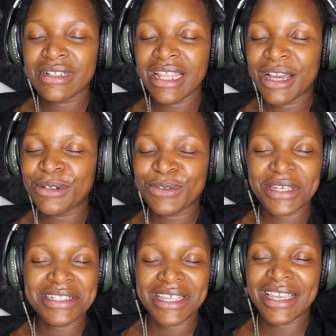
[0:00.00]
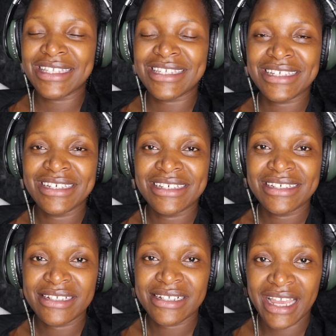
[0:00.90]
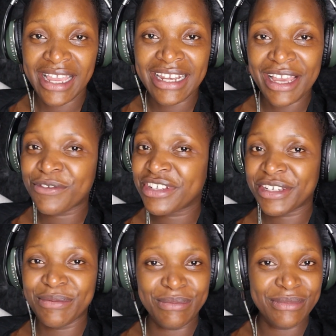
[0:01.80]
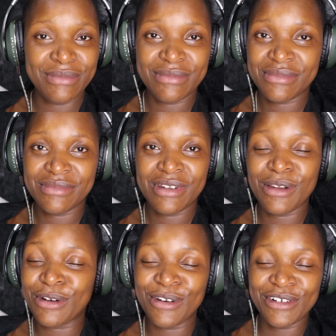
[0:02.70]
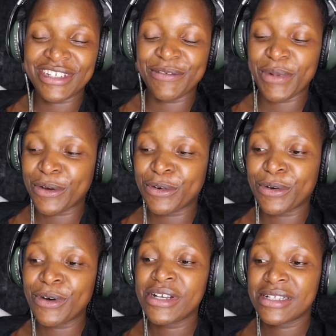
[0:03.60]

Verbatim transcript: How do I say it? I loved him long, long time ago.